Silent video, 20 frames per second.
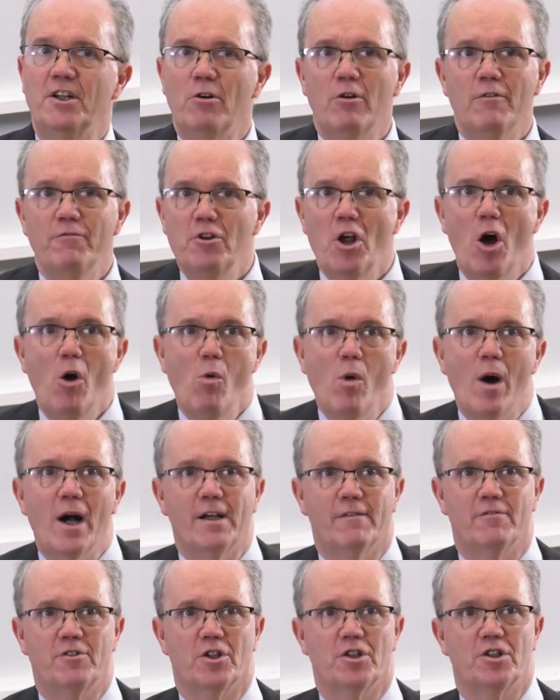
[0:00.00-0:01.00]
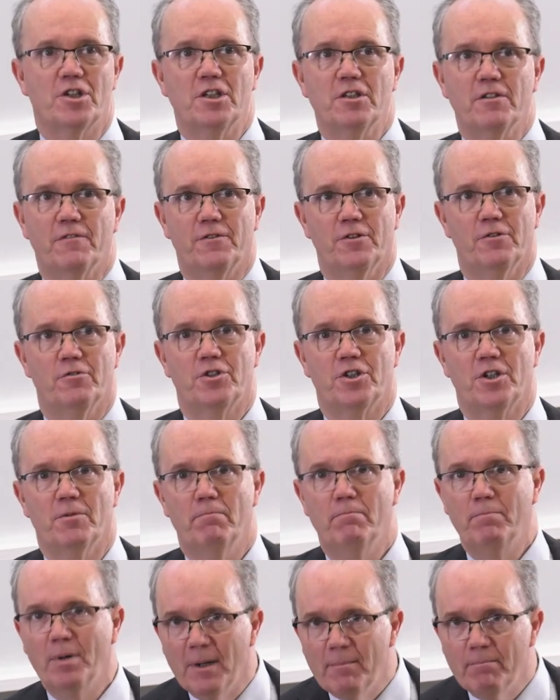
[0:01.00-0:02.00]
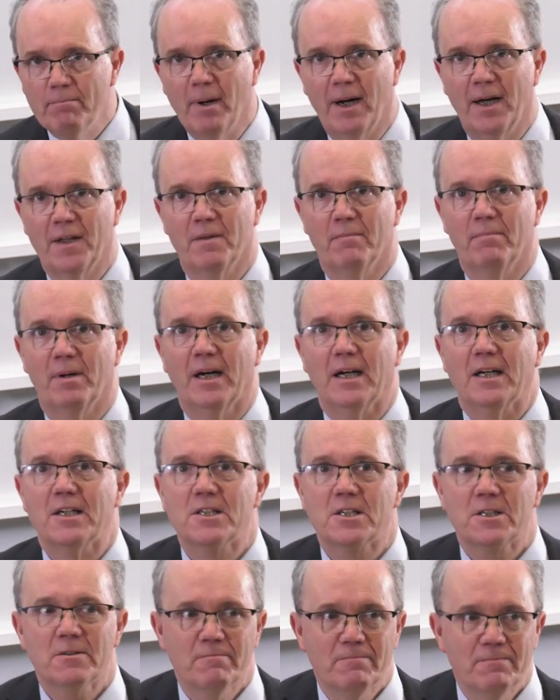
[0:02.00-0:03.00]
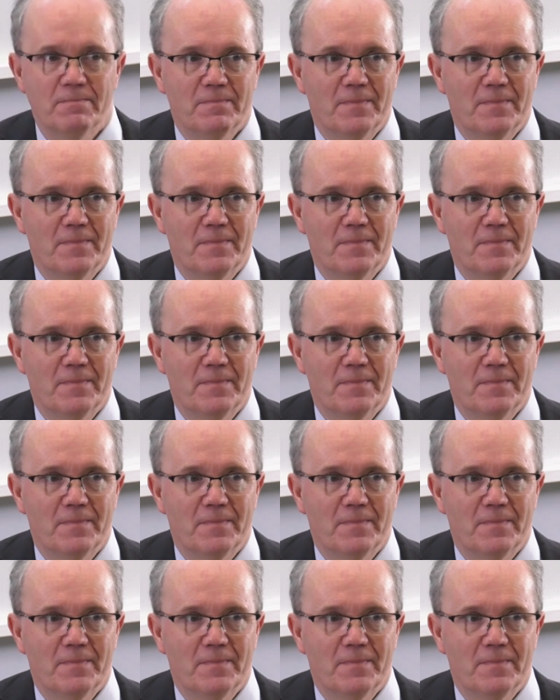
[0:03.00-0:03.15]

know of no way of judging the future but by the past.